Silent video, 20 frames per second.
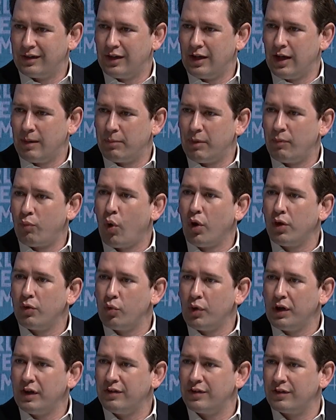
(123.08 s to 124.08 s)
the number
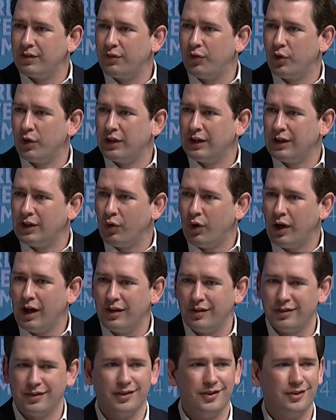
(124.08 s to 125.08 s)
one risk for the
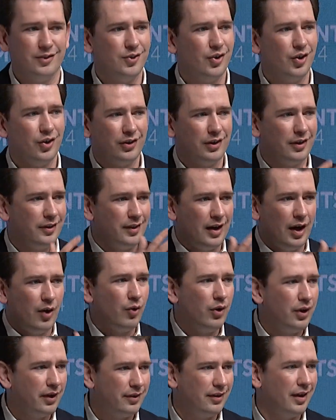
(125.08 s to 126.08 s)
US is not a
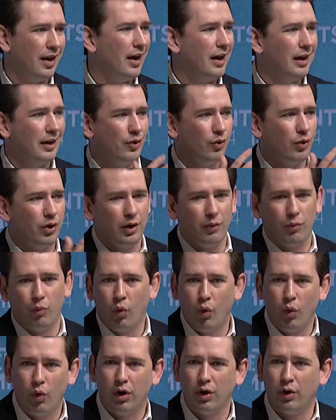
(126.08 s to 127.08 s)
terror attack or a
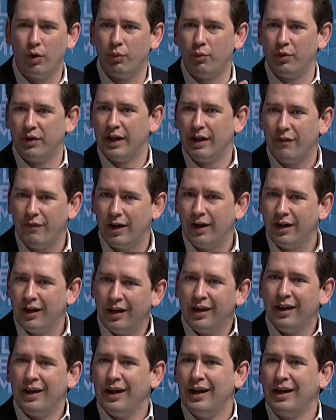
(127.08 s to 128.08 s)
war or whatever,
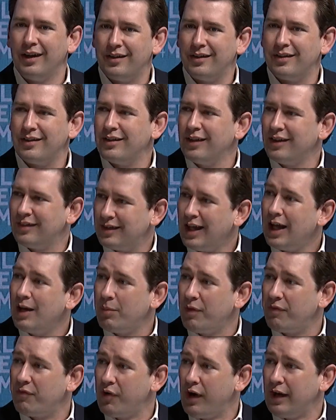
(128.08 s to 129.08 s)
it's a
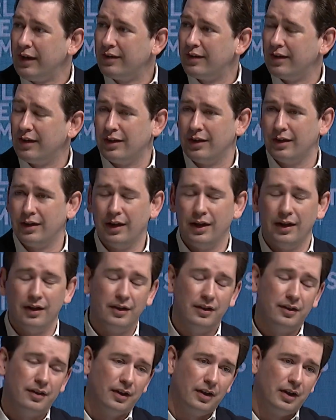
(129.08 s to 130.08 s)
cyber threat. Uh,
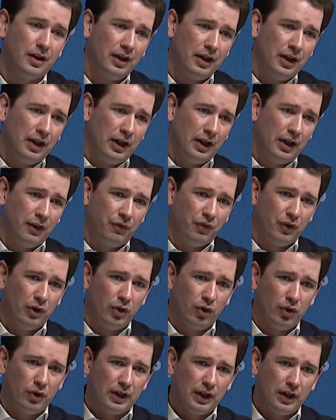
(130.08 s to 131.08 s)
and uh, if you
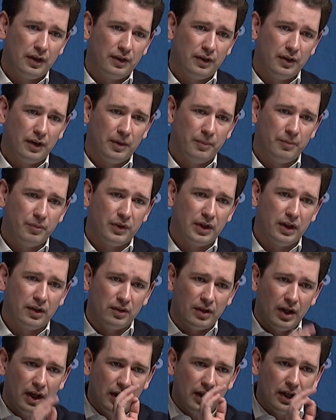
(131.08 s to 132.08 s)
look at um, the
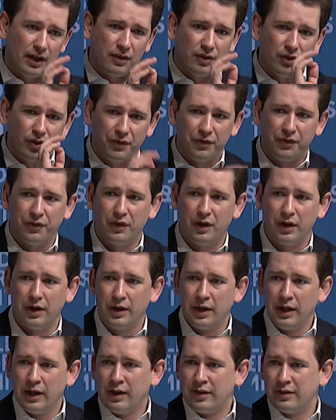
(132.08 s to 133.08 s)
targets of
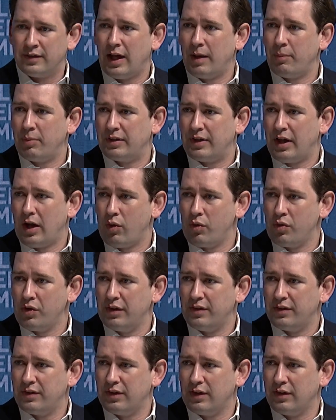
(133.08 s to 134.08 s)
uh, cyber
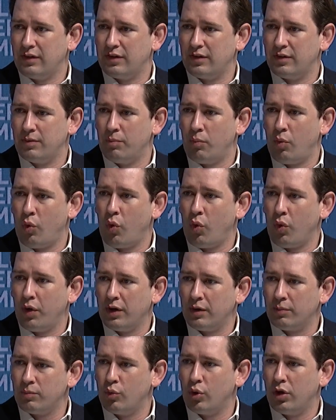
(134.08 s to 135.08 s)
terrorists, it's more
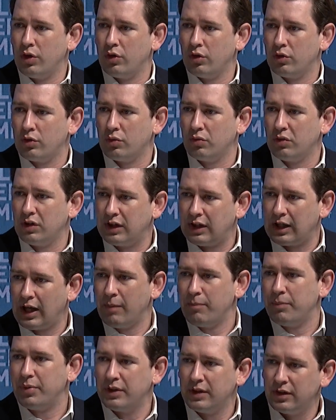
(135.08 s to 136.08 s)
and more not only
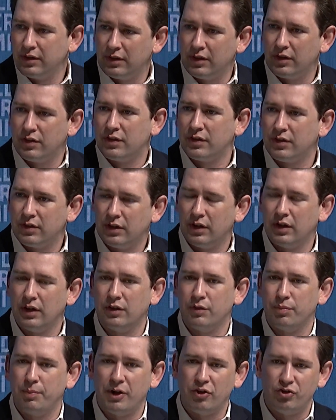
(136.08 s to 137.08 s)
companies, it's
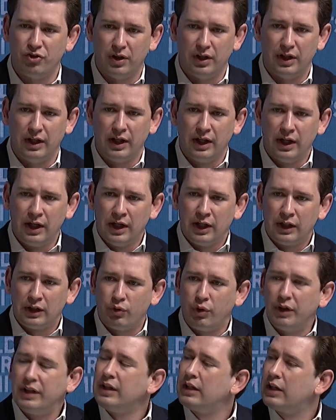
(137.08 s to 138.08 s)
especially
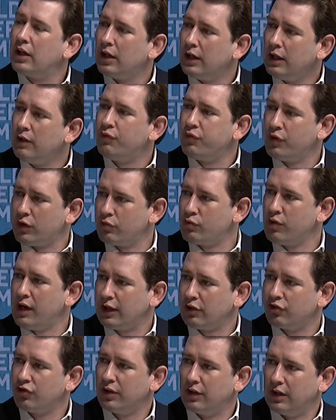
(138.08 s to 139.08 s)
critical
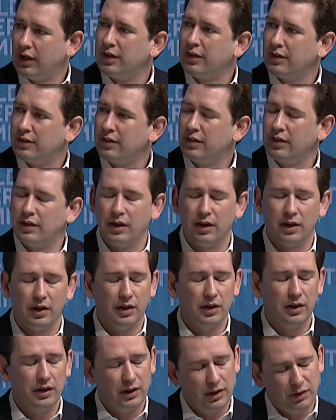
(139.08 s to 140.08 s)
infrastructure that is in
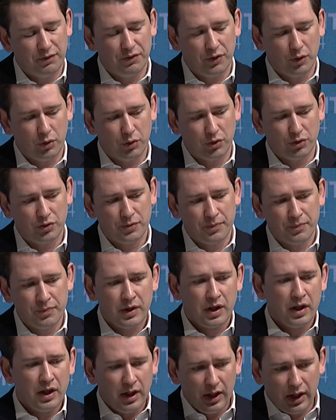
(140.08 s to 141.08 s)
the, in the focus.
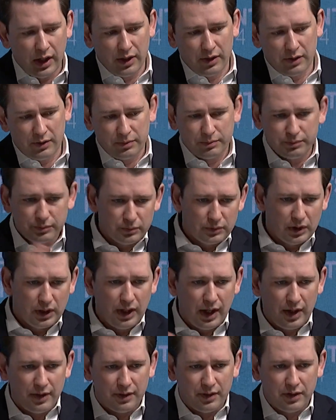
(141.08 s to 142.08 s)
And the
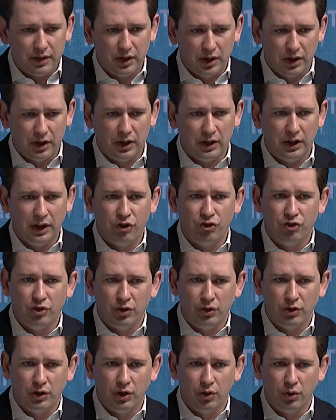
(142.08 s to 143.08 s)
last uh,
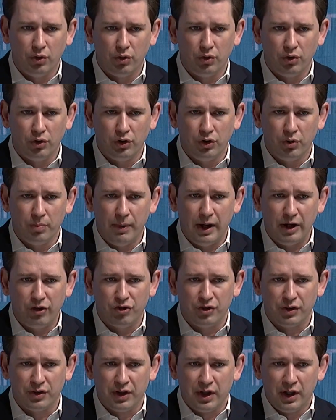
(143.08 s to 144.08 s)
issue you, you
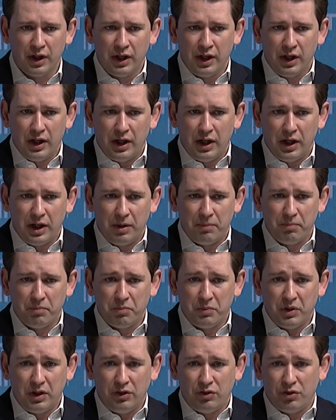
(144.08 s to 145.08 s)
mentioned
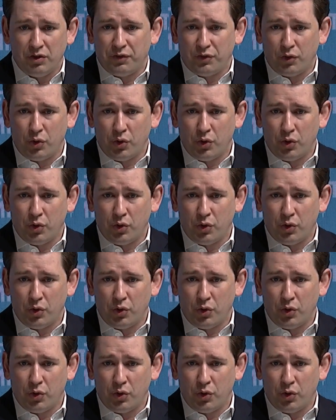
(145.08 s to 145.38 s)
um, is, of